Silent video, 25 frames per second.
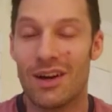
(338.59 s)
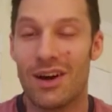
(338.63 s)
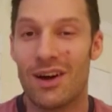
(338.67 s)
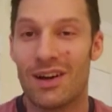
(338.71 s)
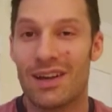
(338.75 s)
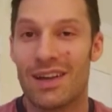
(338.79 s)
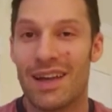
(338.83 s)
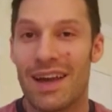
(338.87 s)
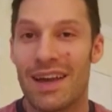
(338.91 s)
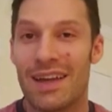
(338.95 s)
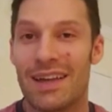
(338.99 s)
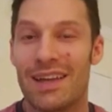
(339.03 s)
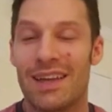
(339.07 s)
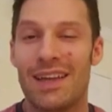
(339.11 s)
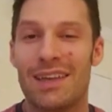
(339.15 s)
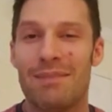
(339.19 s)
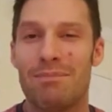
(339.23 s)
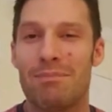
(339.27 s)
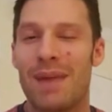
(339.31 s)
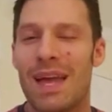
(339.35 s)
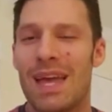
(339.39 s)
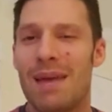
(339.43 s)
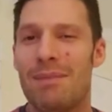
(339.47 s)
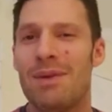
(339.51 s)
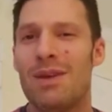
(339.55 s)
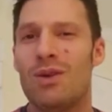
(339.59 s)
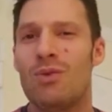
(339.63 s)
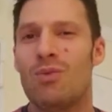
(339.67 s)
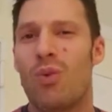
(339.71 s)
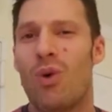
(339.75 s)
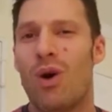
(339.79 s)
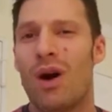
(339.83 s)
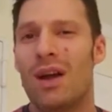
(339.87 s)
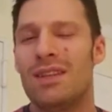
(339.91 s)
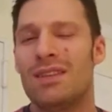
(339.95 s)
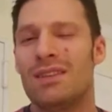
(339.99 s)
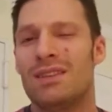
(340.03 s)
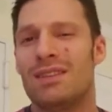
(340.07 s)
Okay, maybe
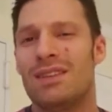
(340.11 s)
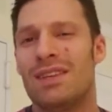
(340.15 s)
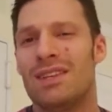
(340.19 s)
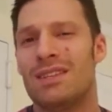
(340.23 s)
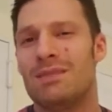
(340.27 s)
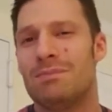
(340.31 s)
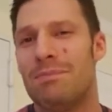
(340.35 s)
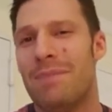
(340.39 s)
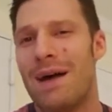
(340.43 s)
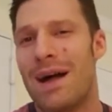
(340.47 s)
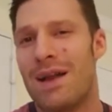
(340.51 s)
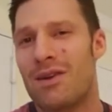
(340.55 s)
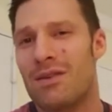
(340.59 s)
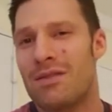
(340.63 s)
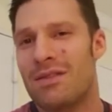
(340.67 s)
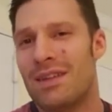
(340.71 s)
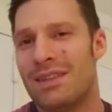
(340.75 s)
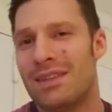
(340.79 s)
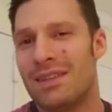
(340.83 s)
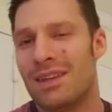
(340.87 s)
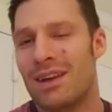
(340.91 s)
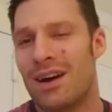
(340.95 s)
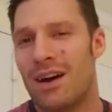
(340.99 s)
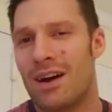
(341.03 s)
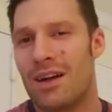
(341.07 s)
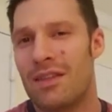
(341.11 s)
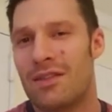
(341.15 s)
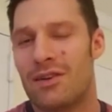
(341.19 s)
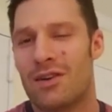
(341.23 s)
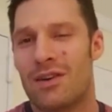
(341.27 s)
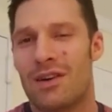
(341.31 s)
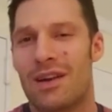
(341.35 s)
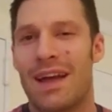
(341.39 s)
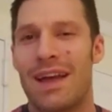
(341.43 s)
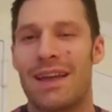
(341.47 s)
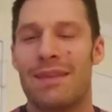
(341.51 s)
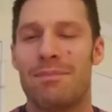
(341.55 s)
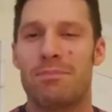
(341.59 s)
one is better than the
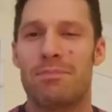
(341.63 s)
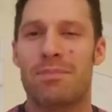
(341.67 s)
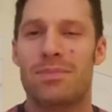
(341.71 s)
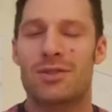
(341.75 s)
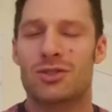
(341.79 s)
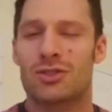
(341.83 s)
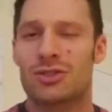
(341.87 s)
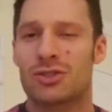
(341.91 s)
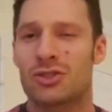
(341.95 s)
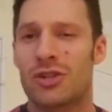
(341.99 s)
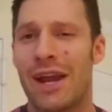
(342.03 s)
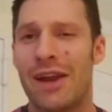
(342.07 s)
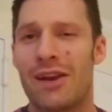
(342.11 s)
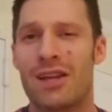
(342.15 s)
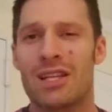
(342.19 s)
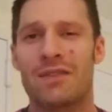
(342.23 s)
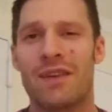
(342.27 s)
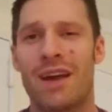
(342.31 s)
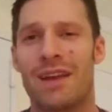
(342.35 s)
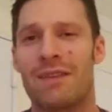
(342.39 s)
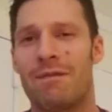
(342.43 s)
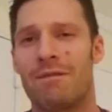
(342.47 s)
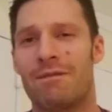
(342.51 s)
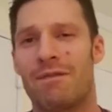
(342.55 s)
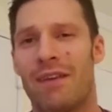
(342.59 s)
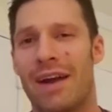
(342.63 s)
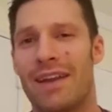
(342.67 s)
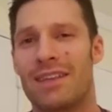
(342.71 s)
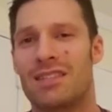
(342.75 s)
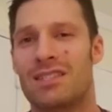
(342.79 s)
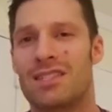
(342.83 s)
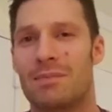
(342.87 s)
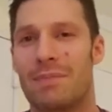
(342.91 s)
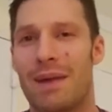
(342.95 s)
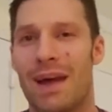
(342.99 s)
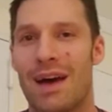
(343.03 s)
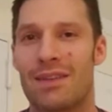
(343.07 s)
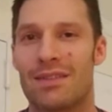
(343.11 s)
other, and trainers have had
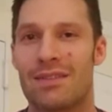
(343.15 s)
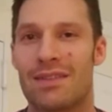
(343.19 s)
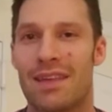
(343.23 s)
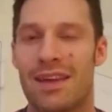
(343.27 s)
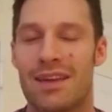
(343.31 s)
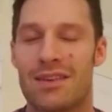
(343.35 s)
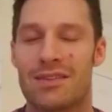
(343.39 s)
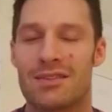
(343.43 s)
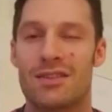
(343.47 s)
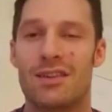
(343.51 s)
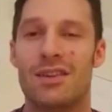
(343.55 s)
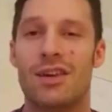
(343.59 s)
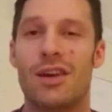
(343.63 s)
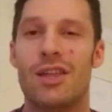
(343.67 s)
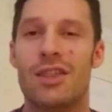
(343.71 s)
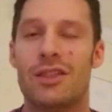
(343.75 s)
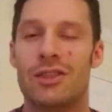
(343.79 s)
fights about this.